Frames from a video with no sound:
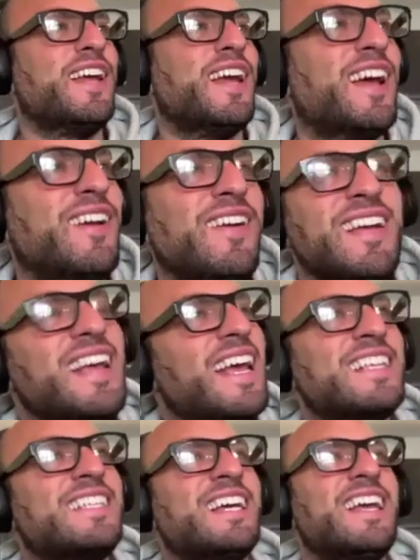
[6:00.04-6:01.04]
you.
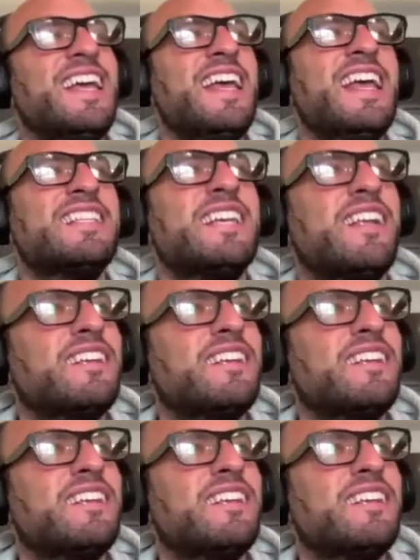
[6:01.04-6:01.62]
It's a